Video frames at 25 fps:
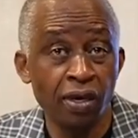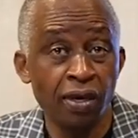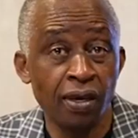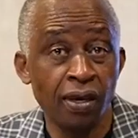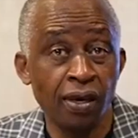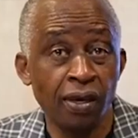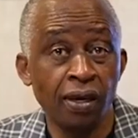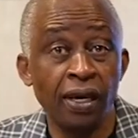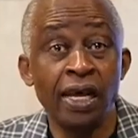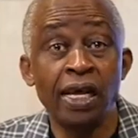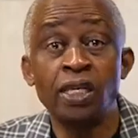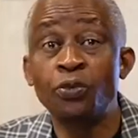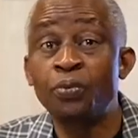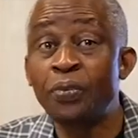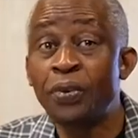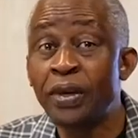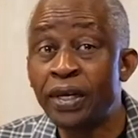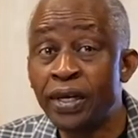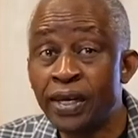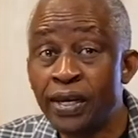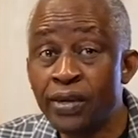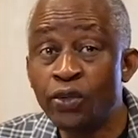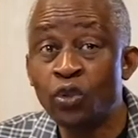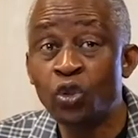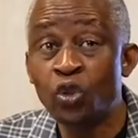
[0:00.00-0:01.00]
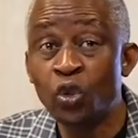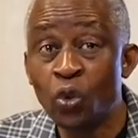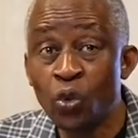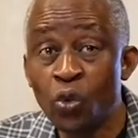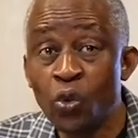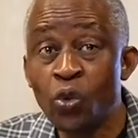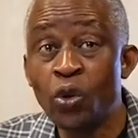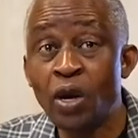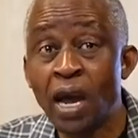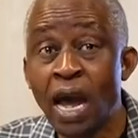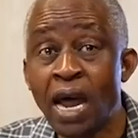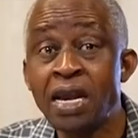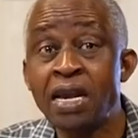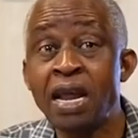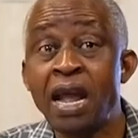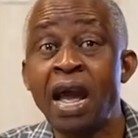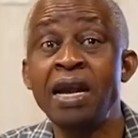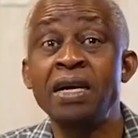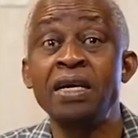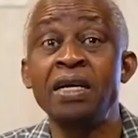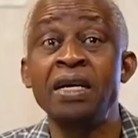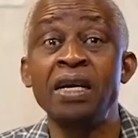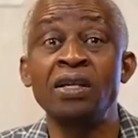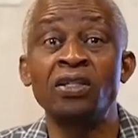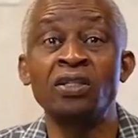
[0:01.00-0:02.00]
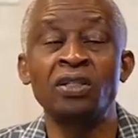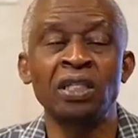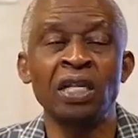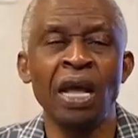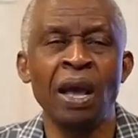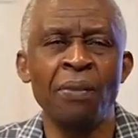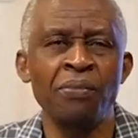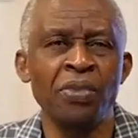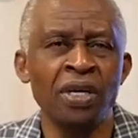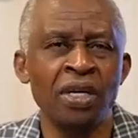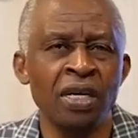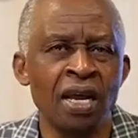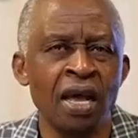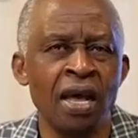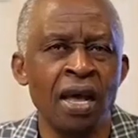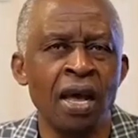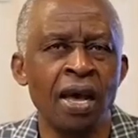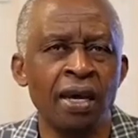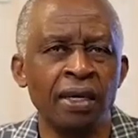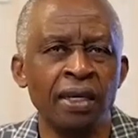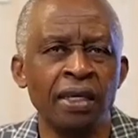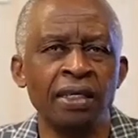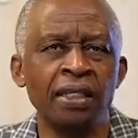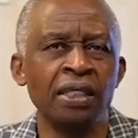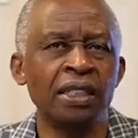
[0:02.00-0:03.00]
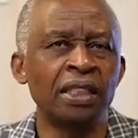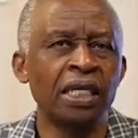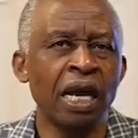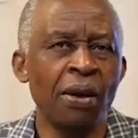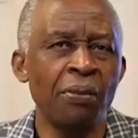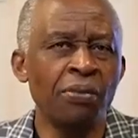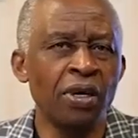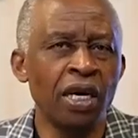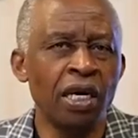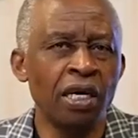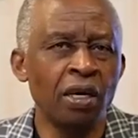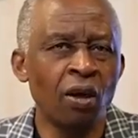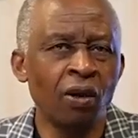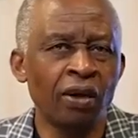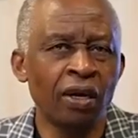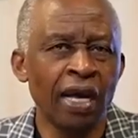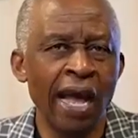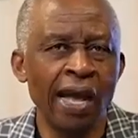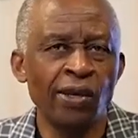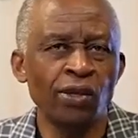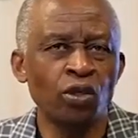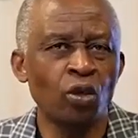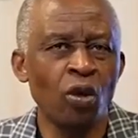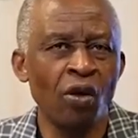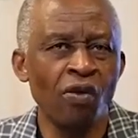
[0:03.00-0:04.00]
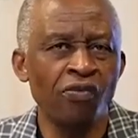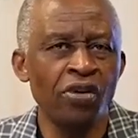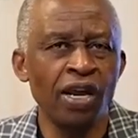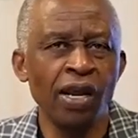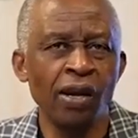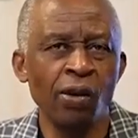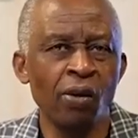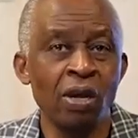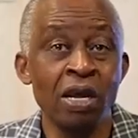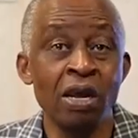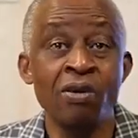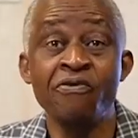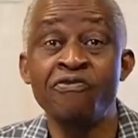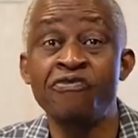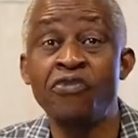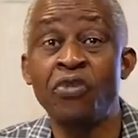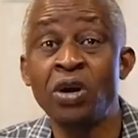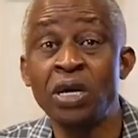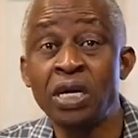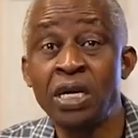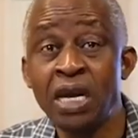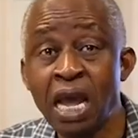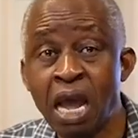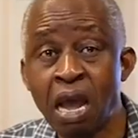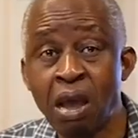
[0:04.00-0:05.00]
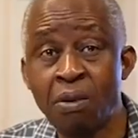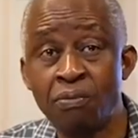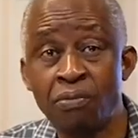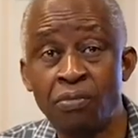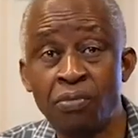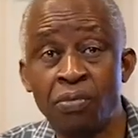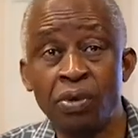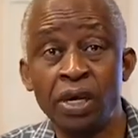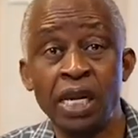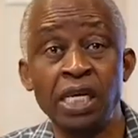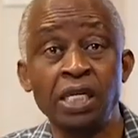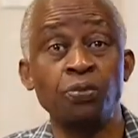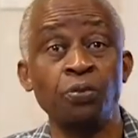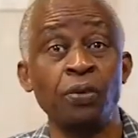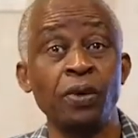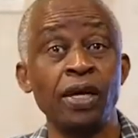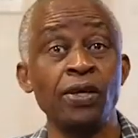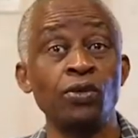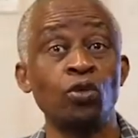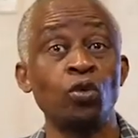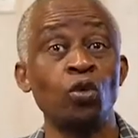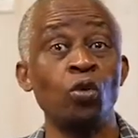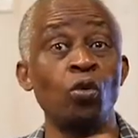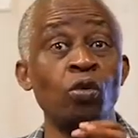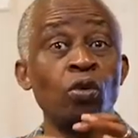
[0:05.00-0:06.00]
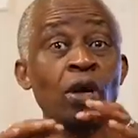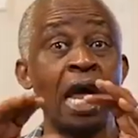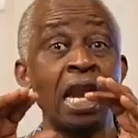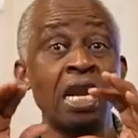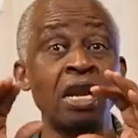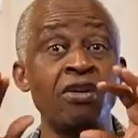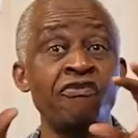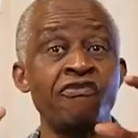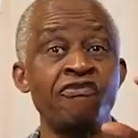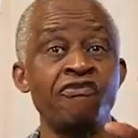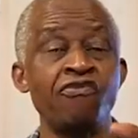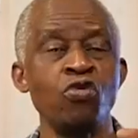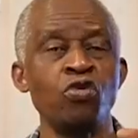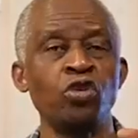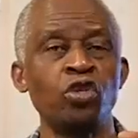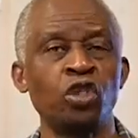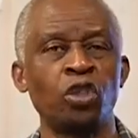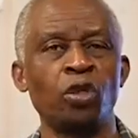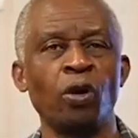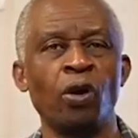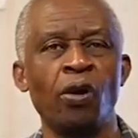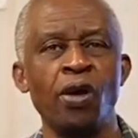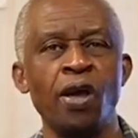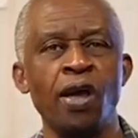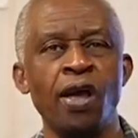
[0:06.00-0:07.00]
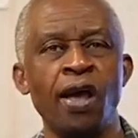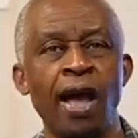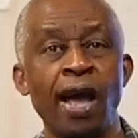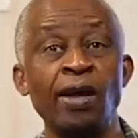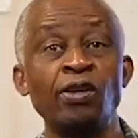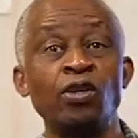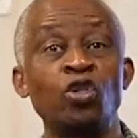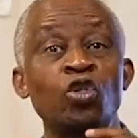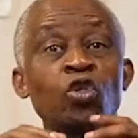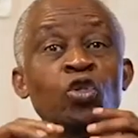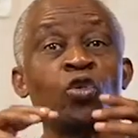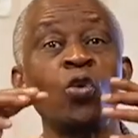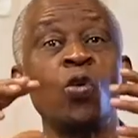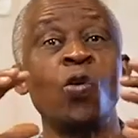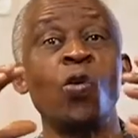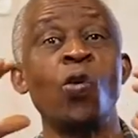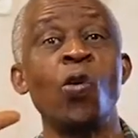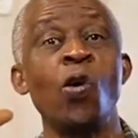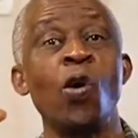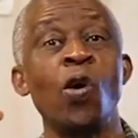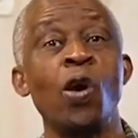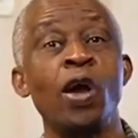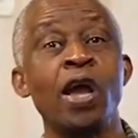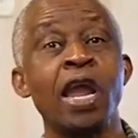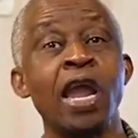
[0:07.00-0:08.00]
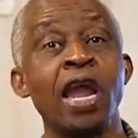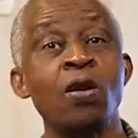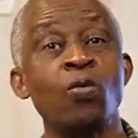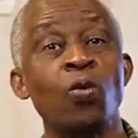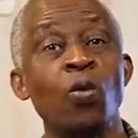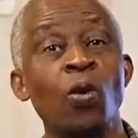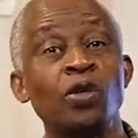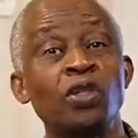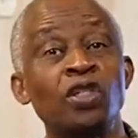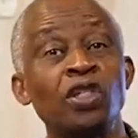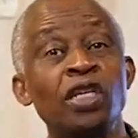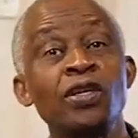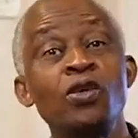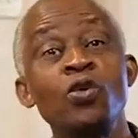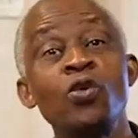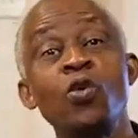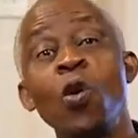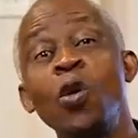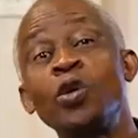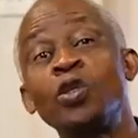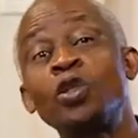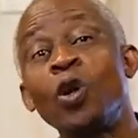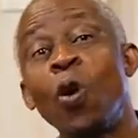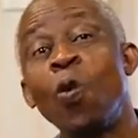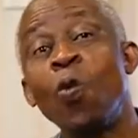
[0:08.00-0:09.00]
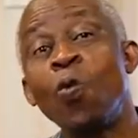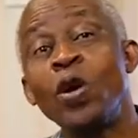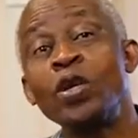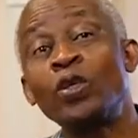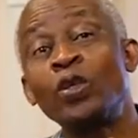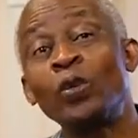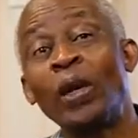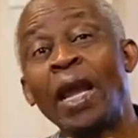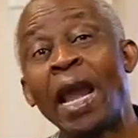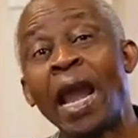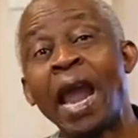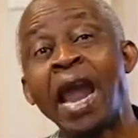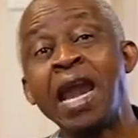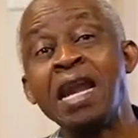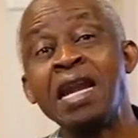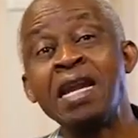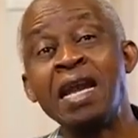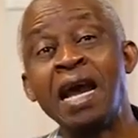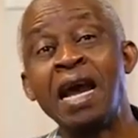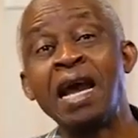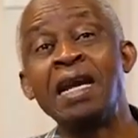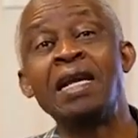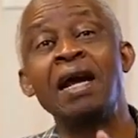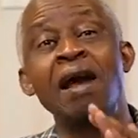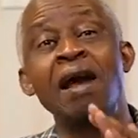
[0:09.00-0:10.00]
Let's begin to look at the determinator counsel of Elohim for them. Let's begin to look at the future. And so it was the note on which we ended.